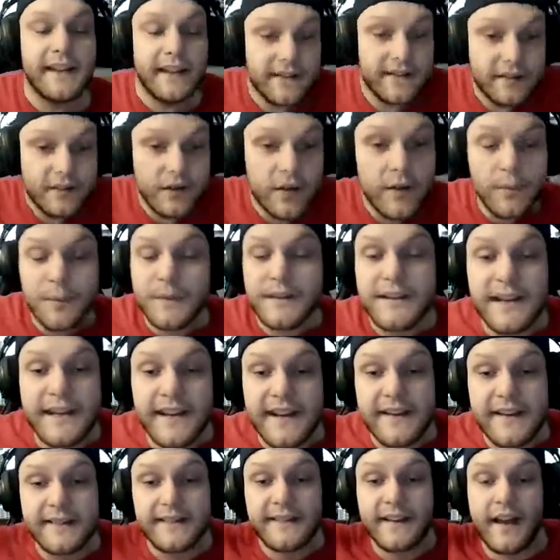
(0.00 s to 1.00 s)
he's good with
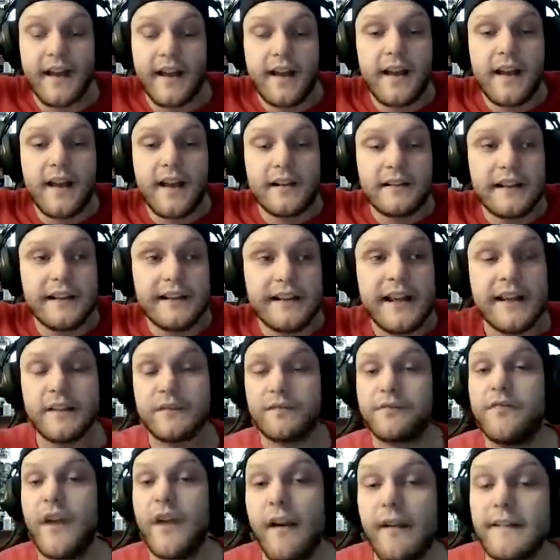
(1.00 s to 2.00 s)
Anisa. Like he's
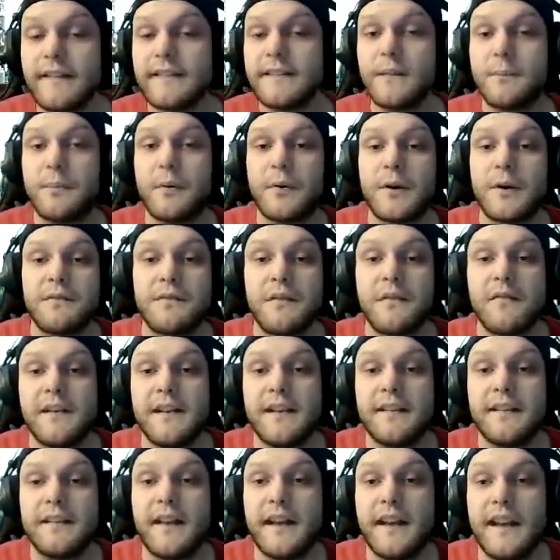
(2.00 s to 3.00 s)
very supportive of
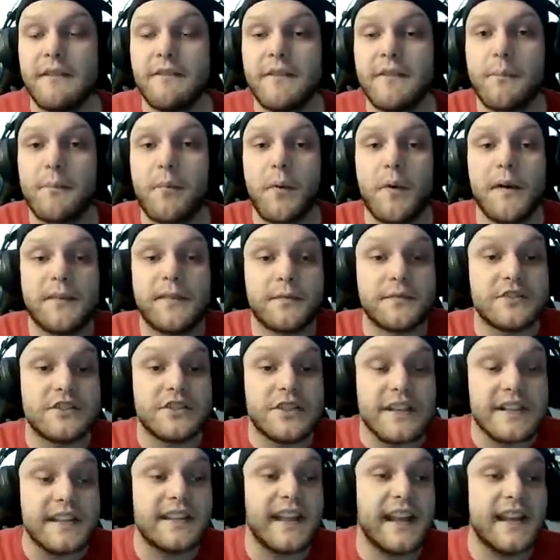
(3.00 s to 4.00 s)
Anisa, and even at points when
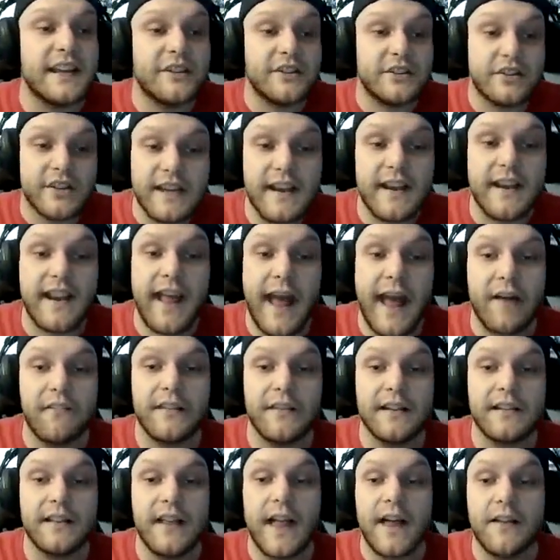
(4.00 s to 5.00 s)
she thinks she doesn't have
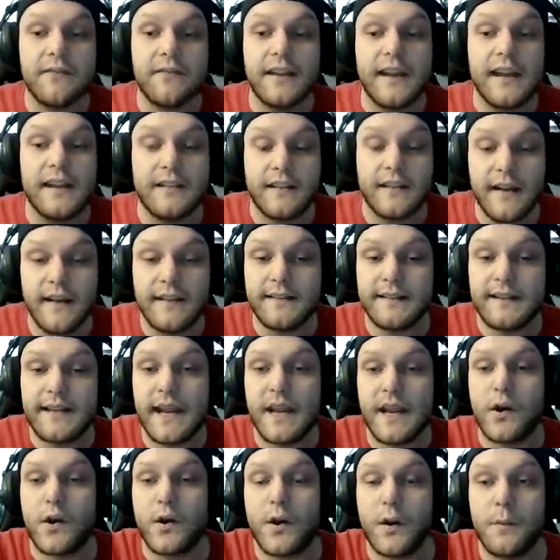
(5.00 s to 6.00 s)
any left, he does
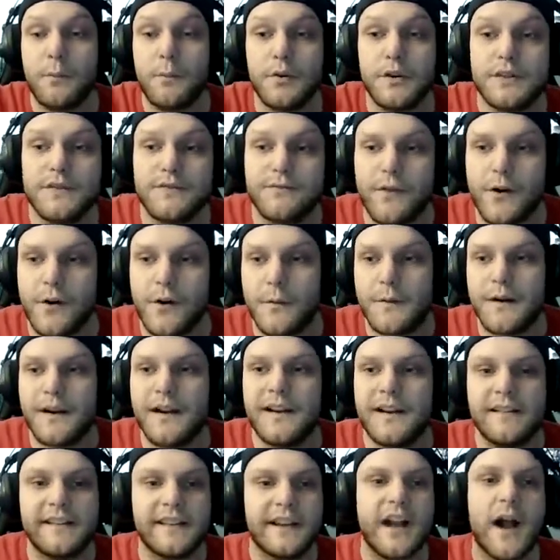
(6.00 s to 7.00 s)
get her to push forward.
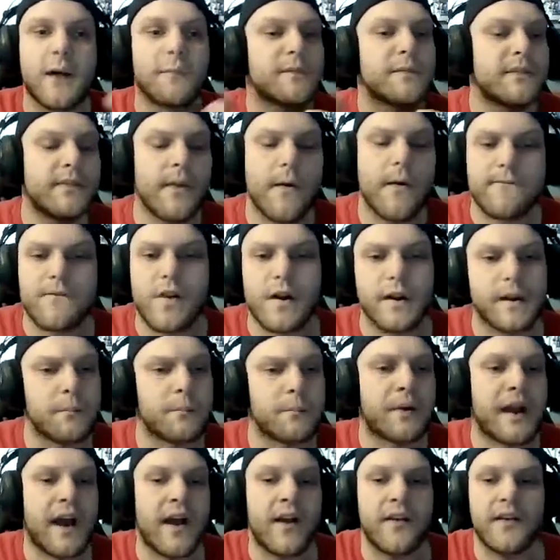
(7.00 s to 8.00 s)
And he's like, "I'm so fucking
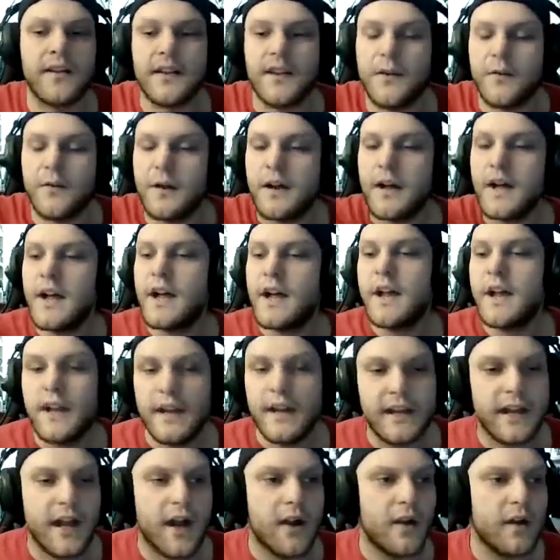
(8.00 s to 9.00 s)
proud of you.
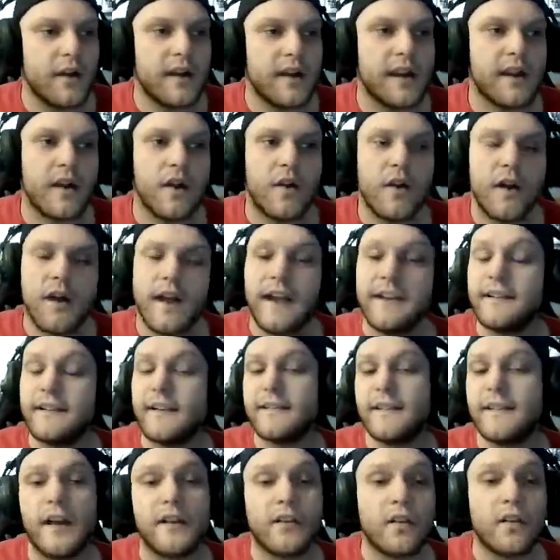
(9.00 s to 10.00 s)
You know, it
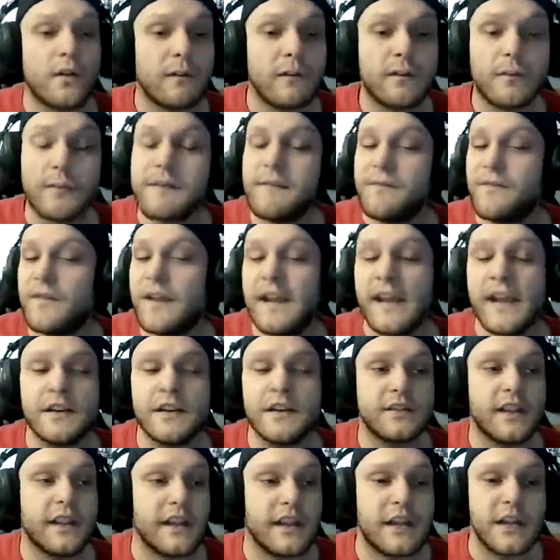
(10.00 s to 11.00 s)
does as long as we
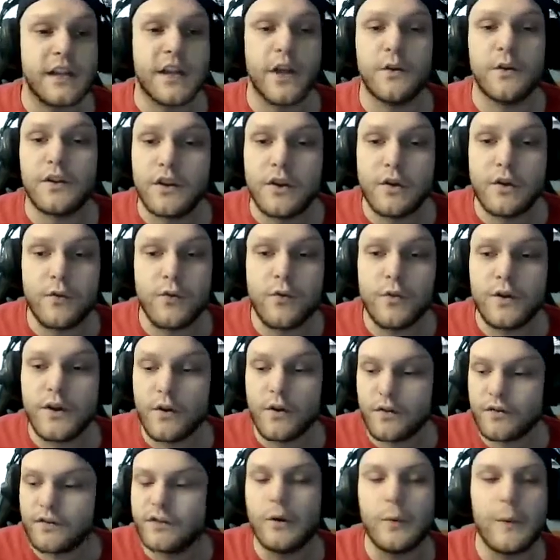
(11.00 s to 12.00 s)
finish. Like, you know,
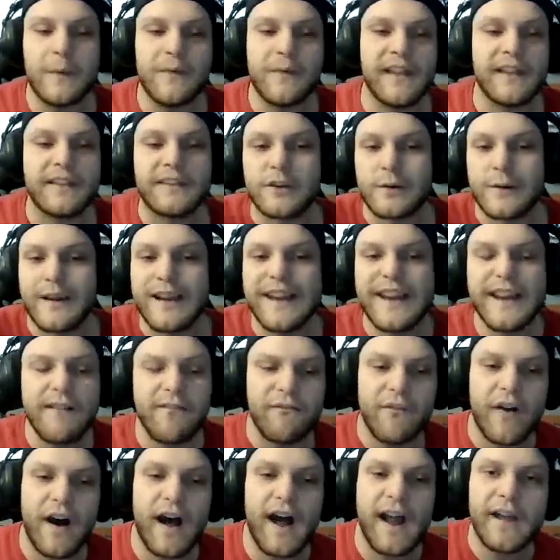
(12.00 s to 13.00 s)
you're doing this. You're in
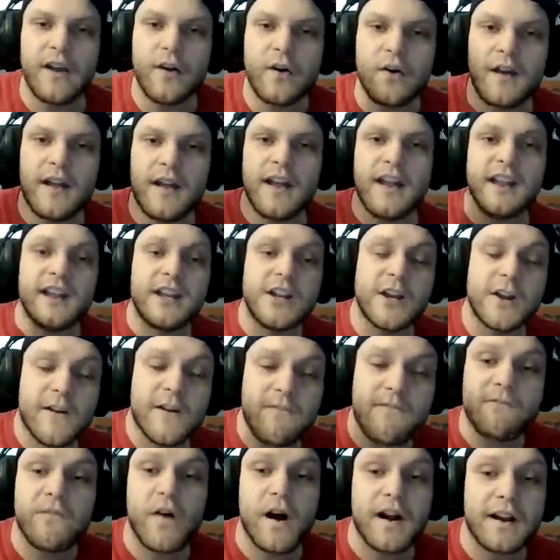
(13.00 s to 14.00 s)
a final. You're
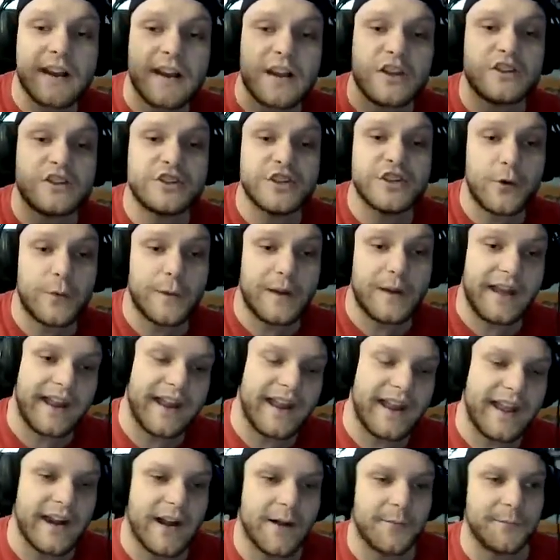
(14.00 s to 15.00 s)
fucking doing
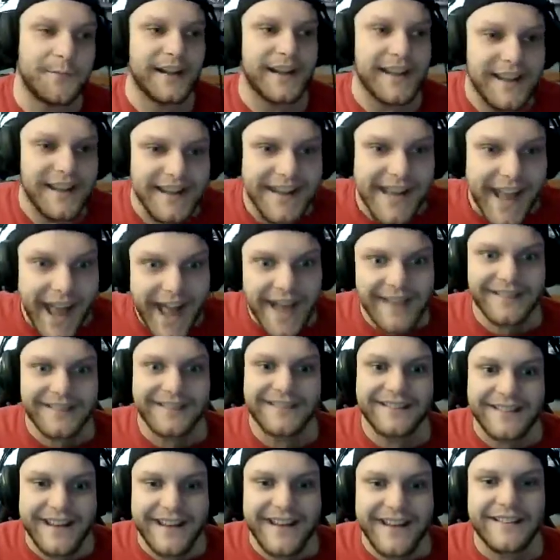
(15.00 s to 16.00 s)
it." And I'm like,
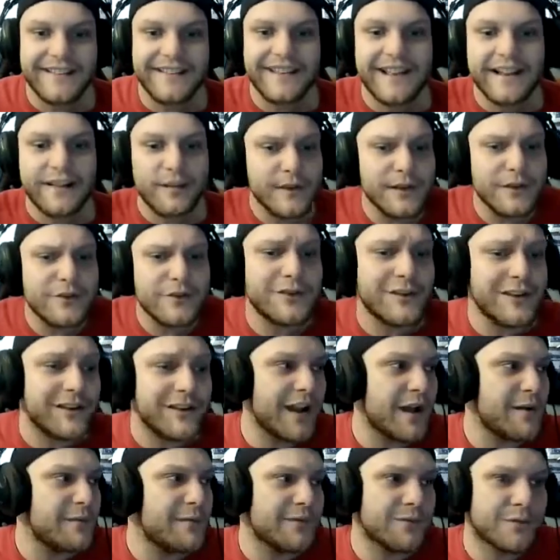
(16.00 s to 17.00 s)
"Yes, Easy. That's what you should
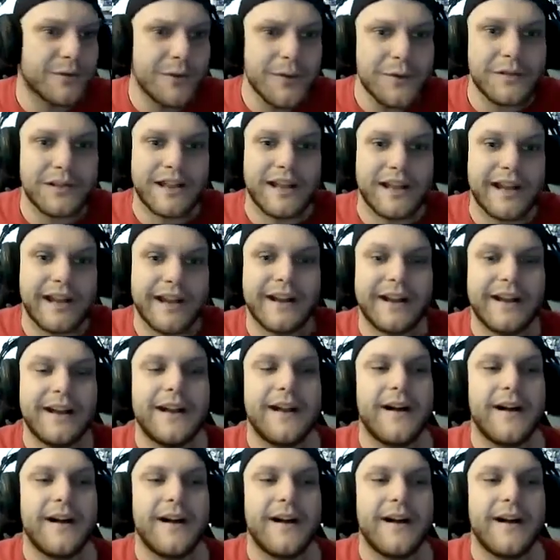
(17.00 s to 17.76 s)
have done with Ruthie."